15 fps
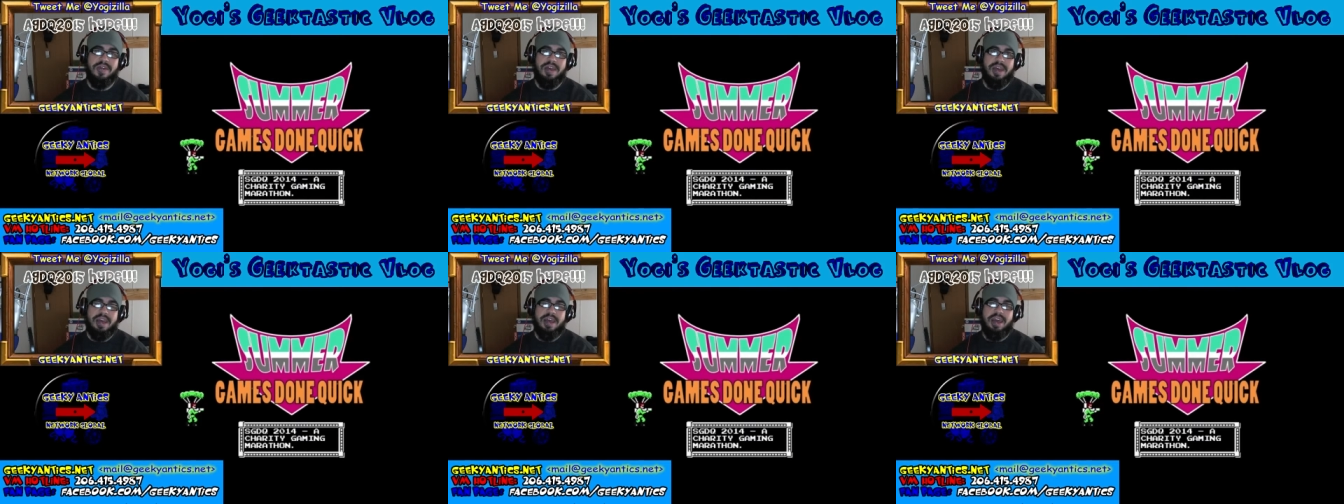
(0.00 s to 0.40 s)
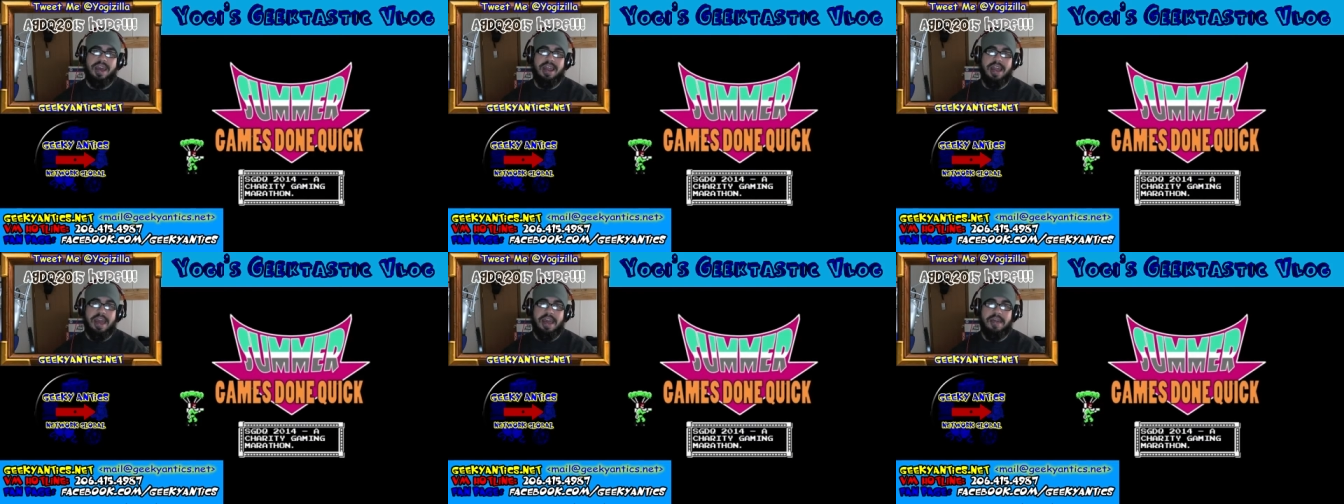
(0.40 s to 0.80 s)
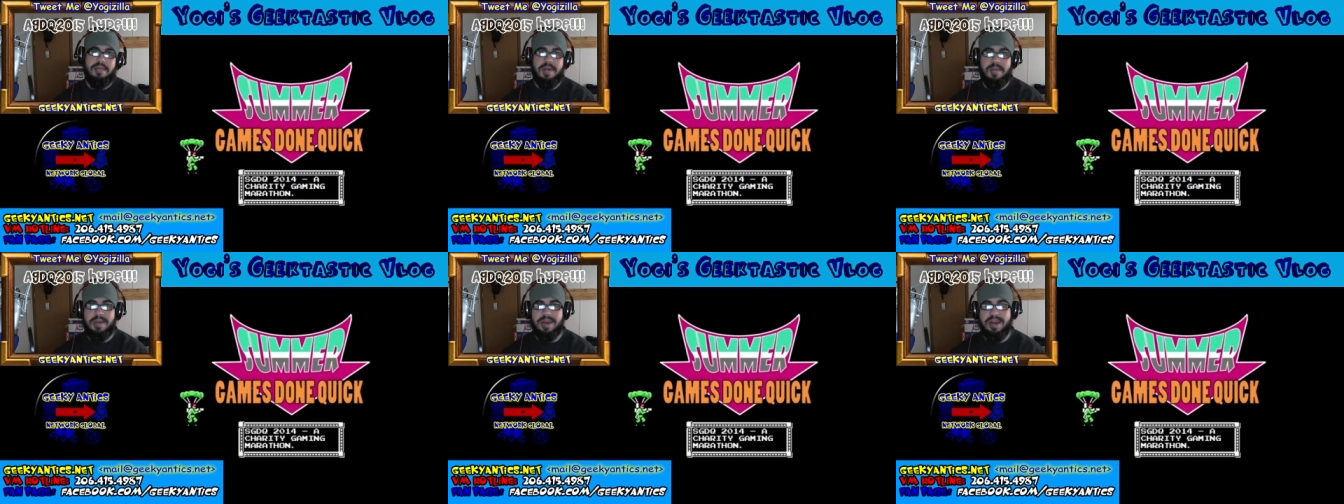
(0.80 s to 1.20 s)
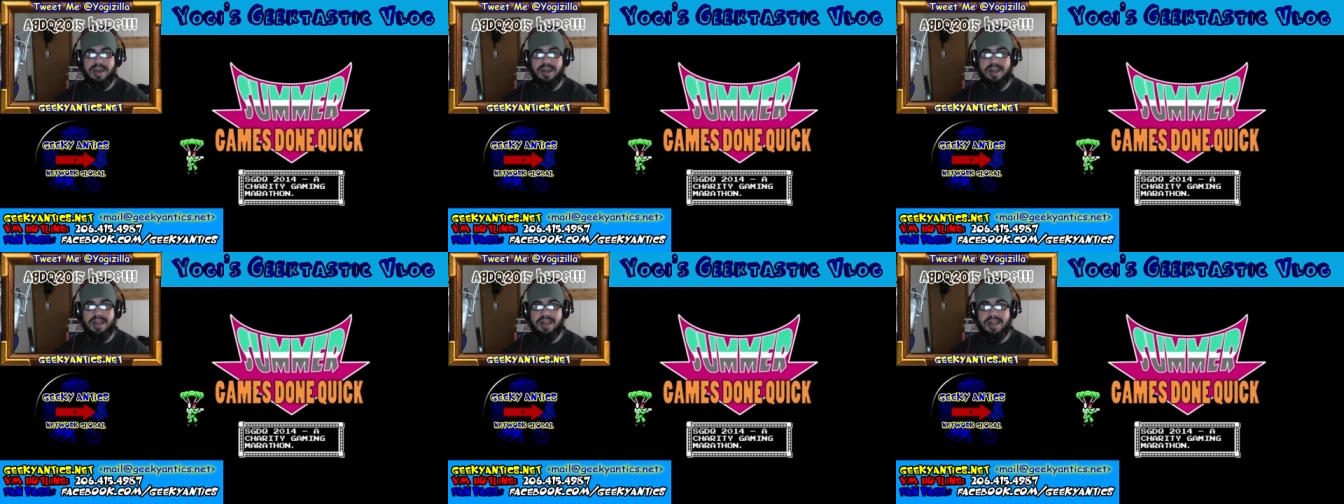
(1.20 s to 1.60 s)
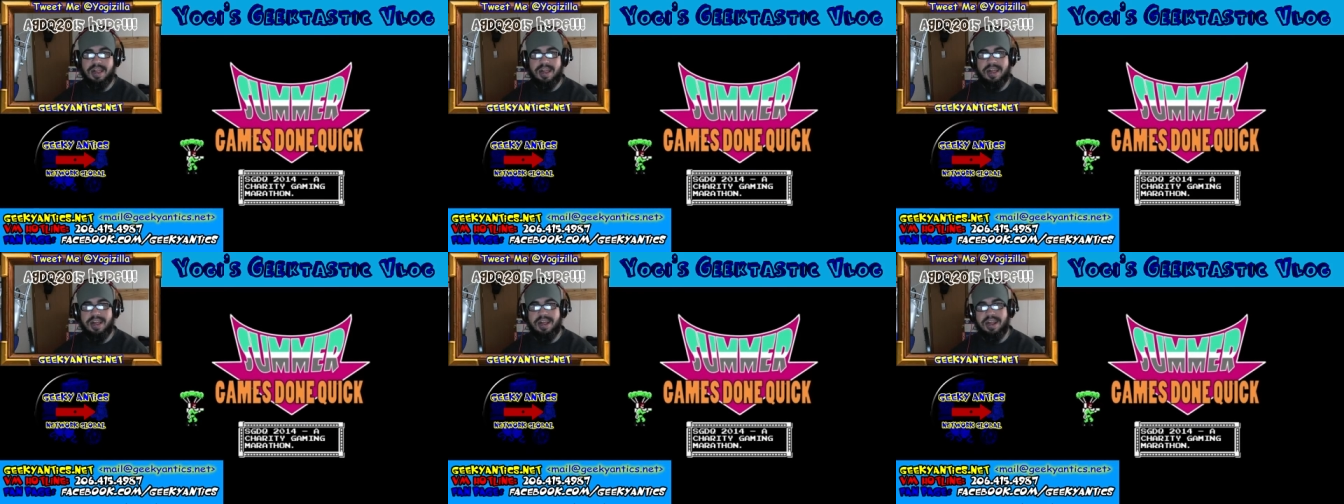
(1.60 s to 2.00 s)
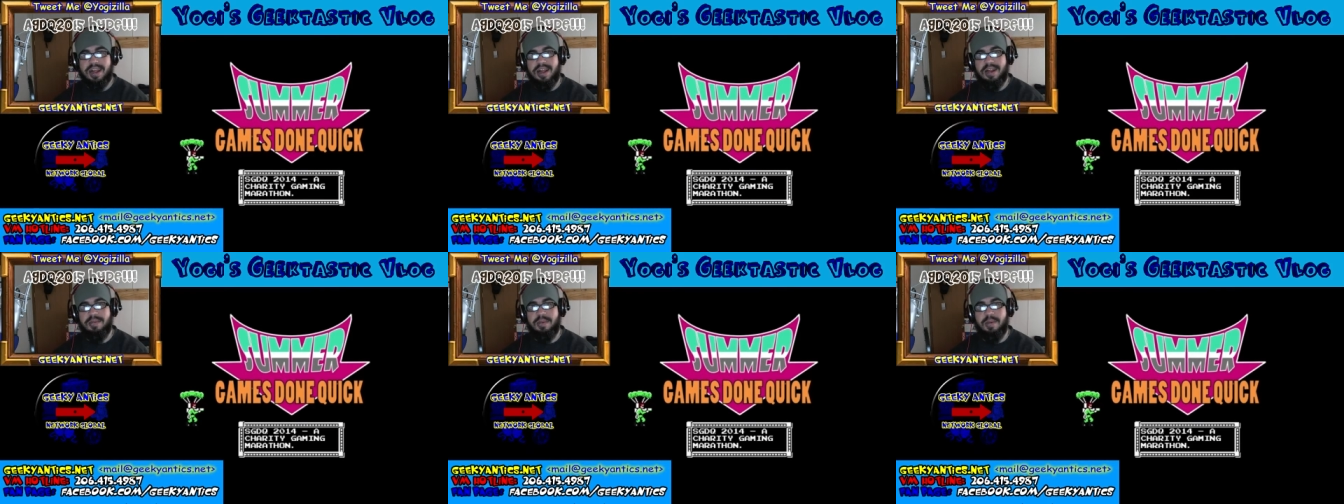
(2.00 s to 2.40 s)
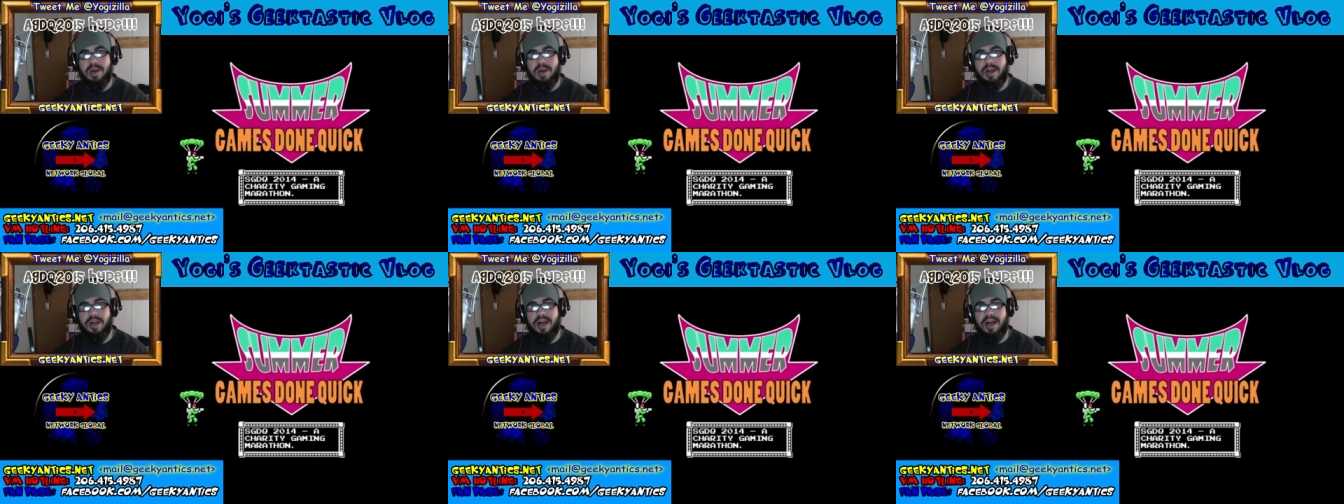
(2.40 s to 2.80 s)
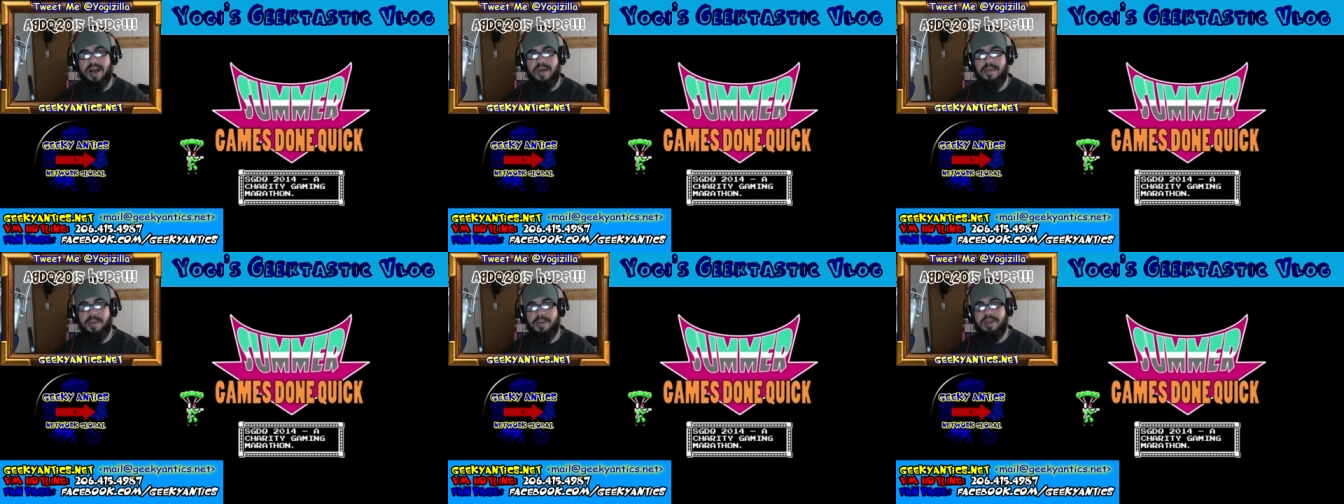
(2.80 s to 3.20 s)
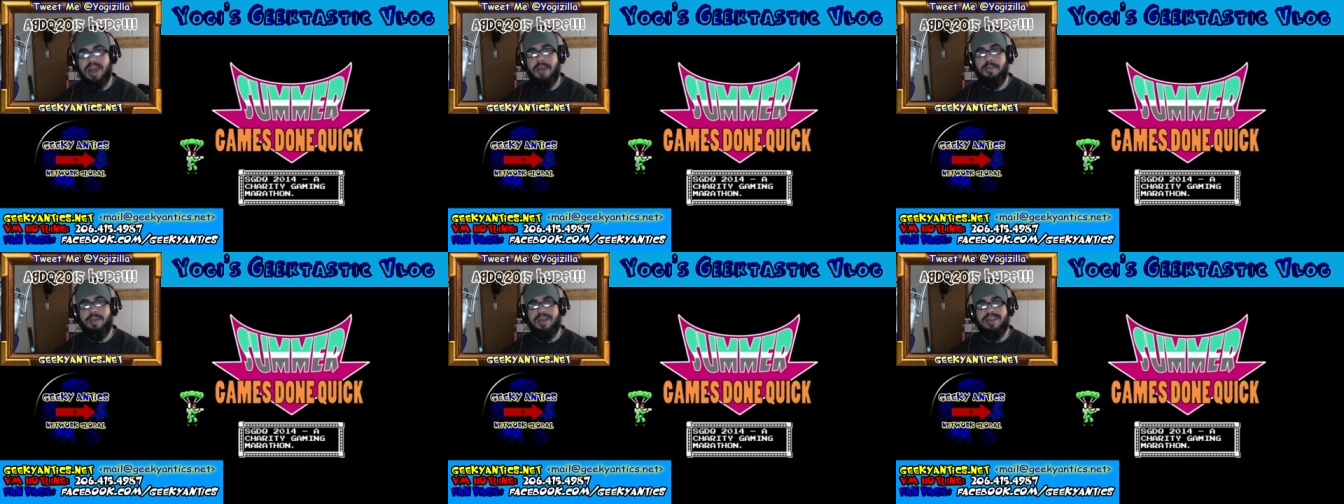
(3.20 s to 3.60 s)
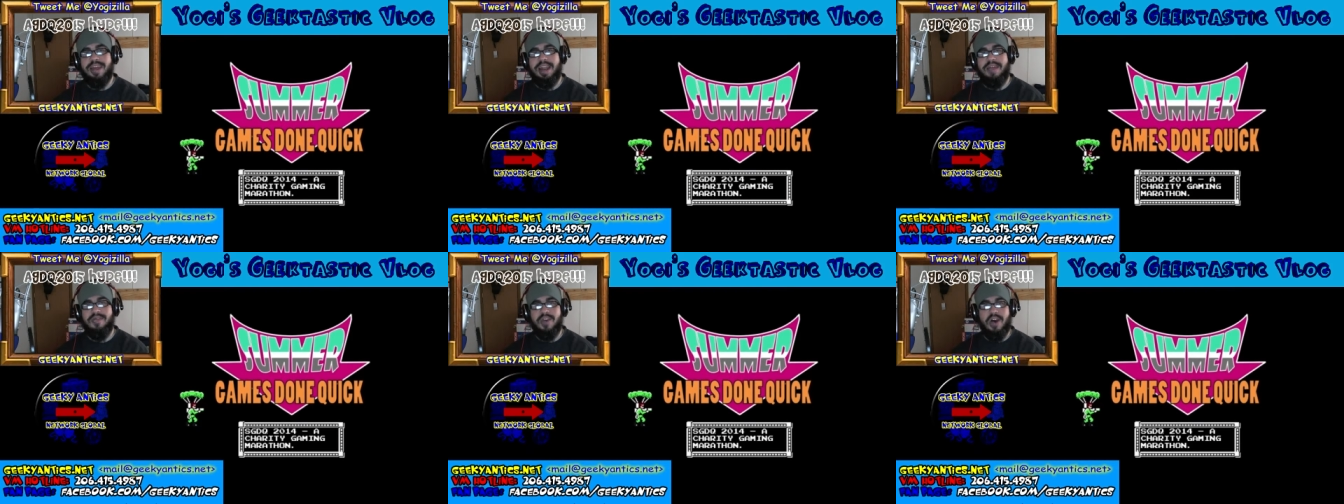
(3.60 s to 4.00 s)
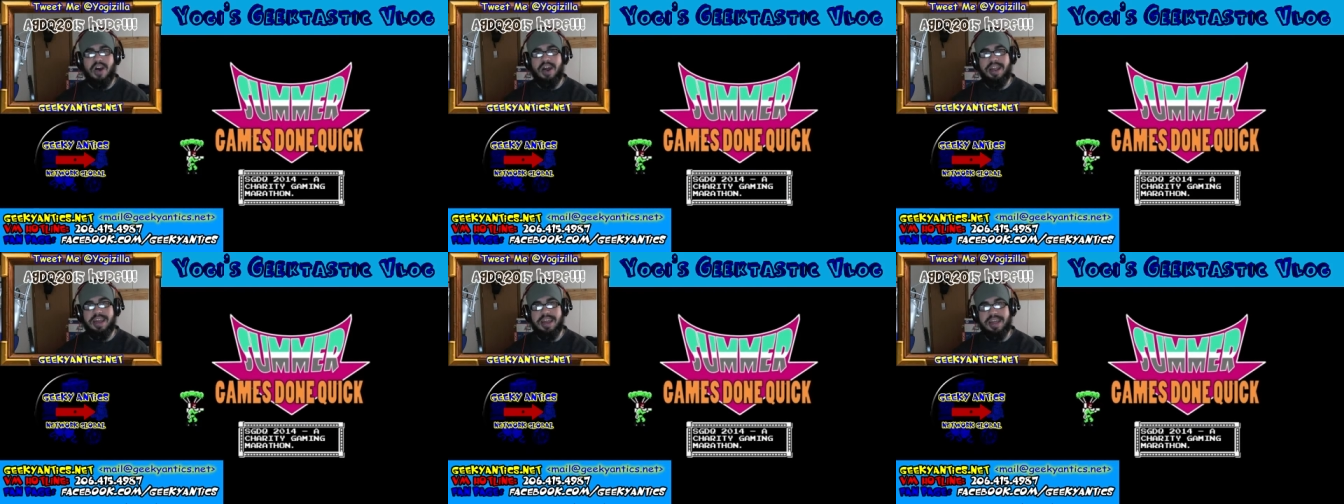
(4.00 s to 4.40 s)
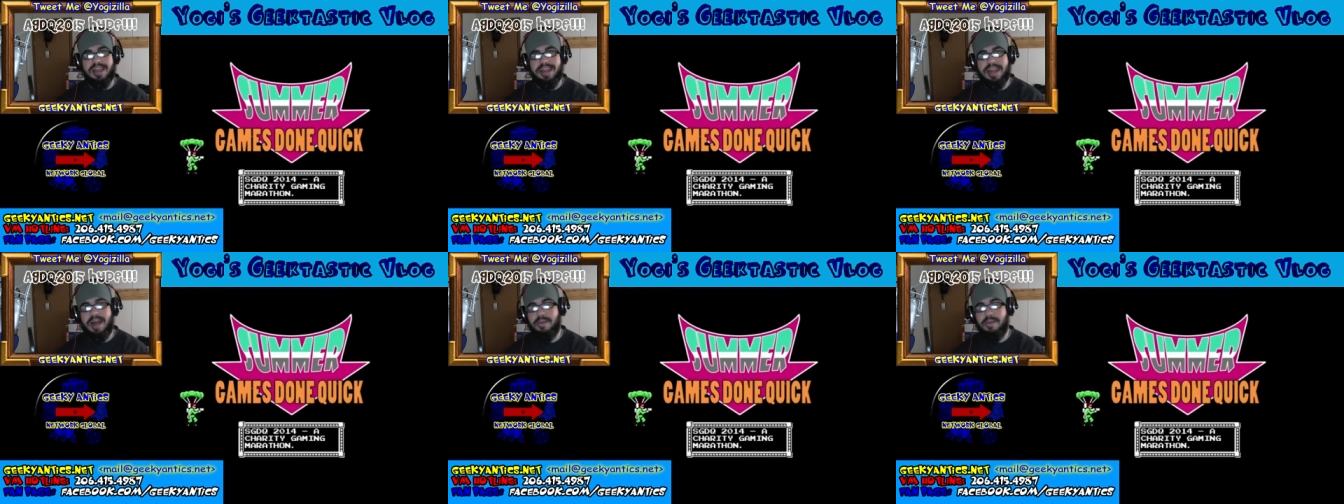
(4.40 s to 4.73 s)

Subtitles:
and hey, maybe 10% of your audience, and I'll be